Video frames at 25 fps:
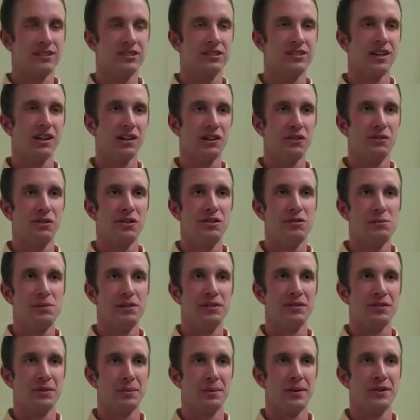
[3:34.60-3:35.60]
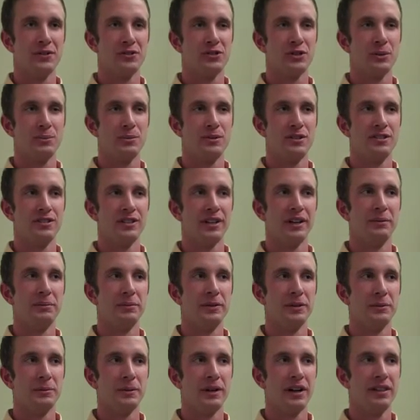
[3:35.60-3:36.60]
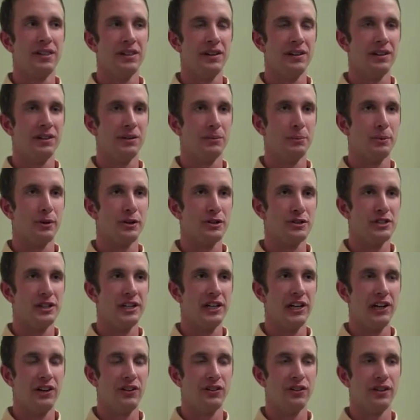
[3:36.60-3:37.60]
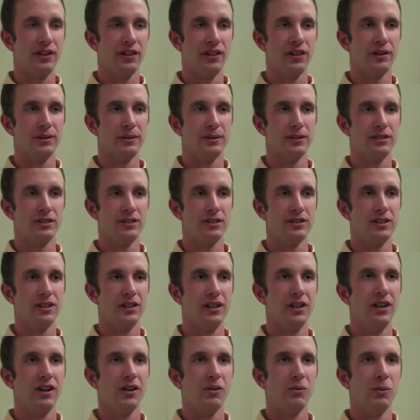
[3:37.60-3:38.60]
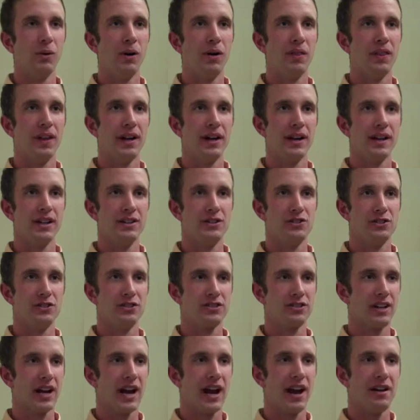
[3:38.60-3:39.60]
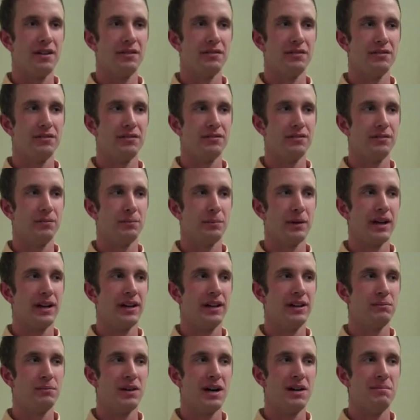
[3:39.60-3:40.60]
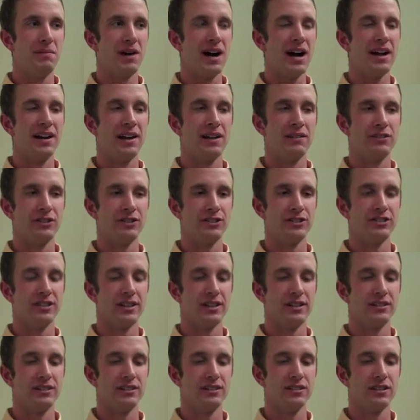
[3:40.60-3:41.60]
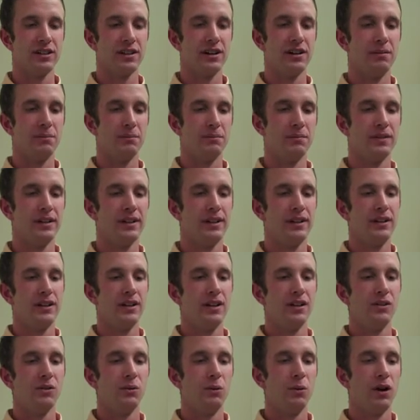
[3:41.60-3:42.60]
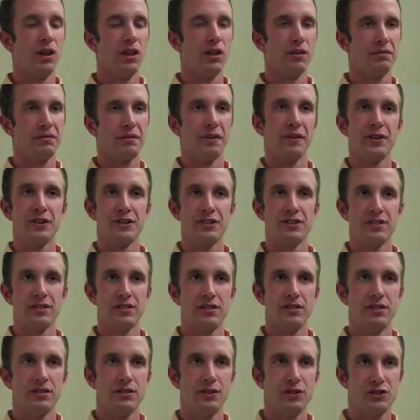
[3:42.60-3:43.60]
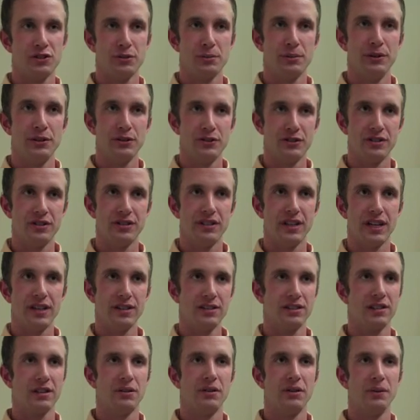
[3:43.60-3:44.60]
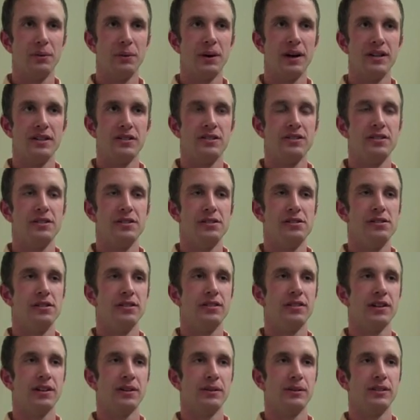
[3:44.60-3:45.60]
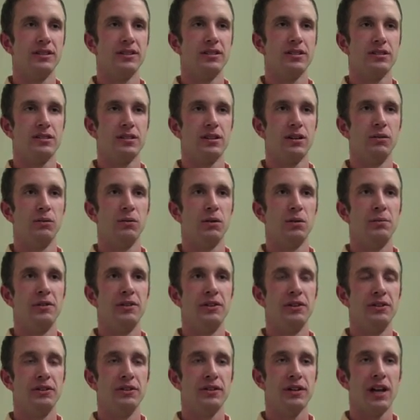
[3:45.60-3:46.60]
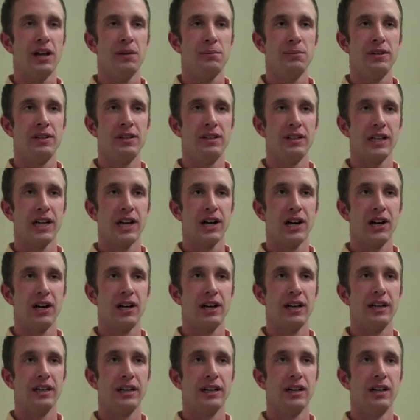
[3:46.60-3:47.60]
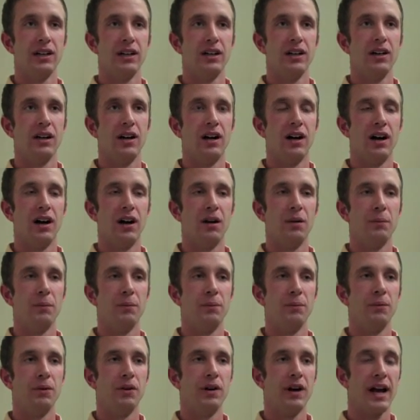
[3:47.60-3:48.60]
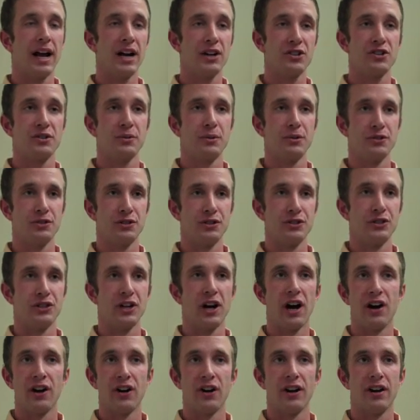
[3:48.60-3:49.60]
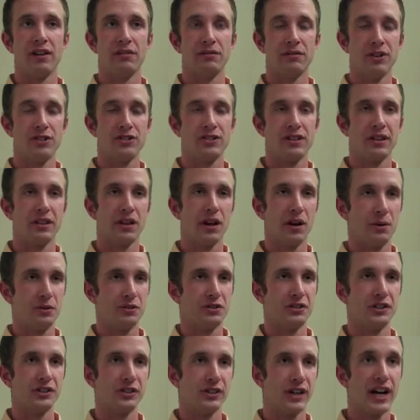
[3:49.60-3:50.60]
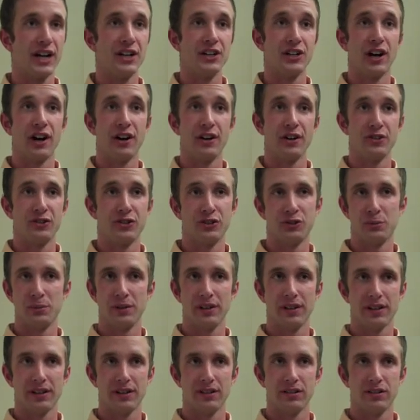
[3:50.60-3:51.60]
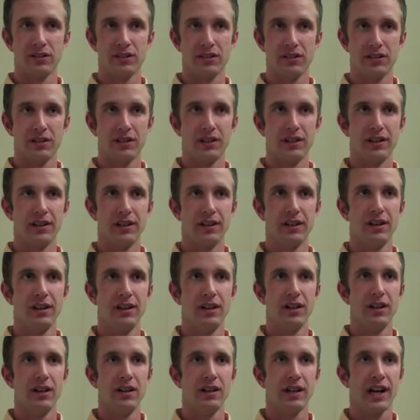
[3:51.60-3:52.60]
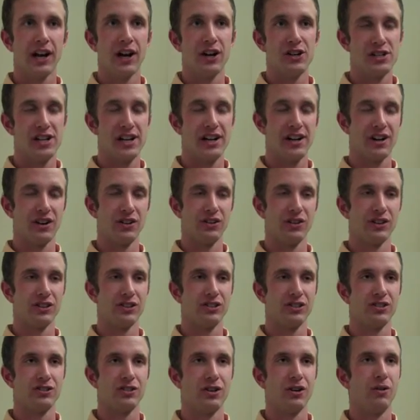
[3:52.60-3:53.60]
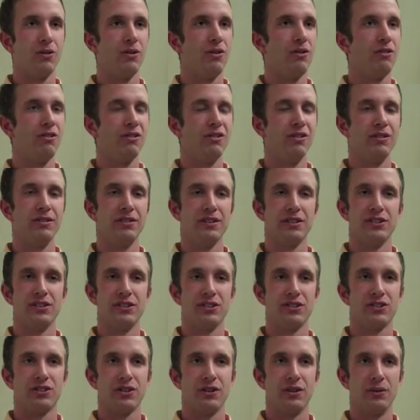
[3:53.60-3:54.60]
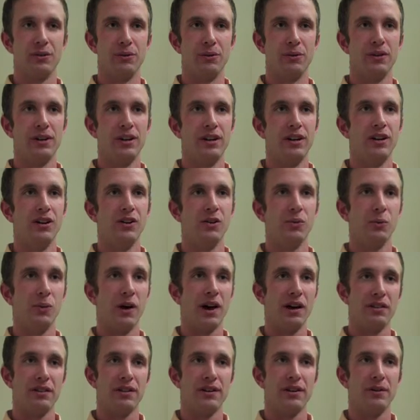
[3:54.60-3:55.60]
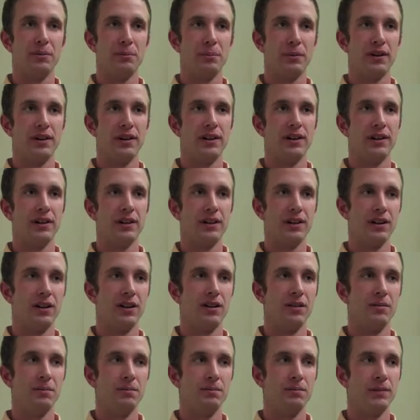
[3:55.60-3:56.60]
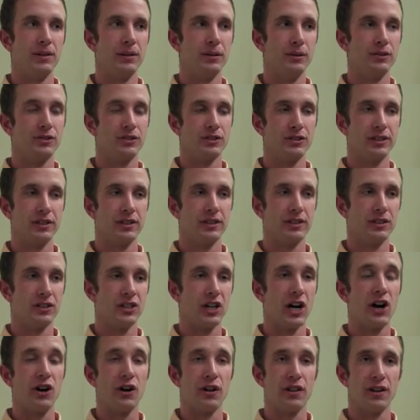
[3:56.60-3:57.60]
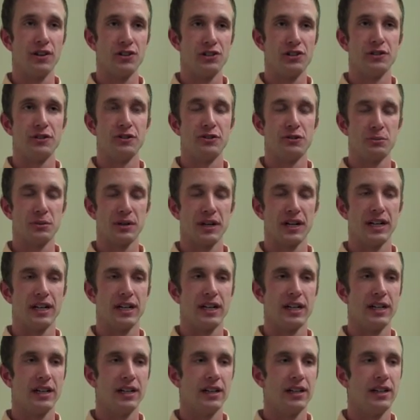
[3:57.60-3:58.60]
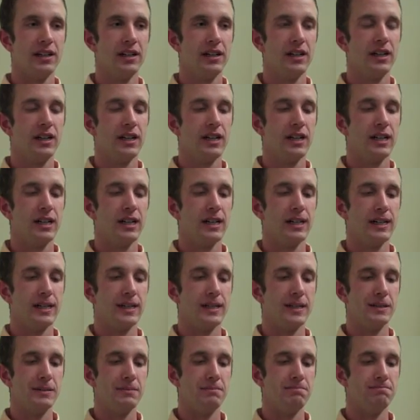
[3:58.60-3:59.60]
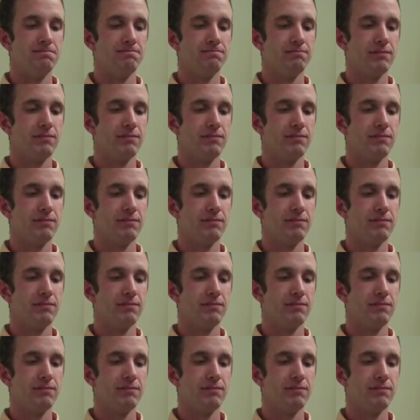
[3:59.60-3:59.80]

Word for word: stuck with me from our trip to Zambia, but I think in particular there was one that has just kind of been in my mind ever since. Um, one of the first distribution days that we went to, there was a woman who came in carrying, um, well, actually, it was her daughter. At first, I thought it was her granddaughter just because the caretaker looked so old and just so weathered, but um, it was her daughter that she was bringing in. Um,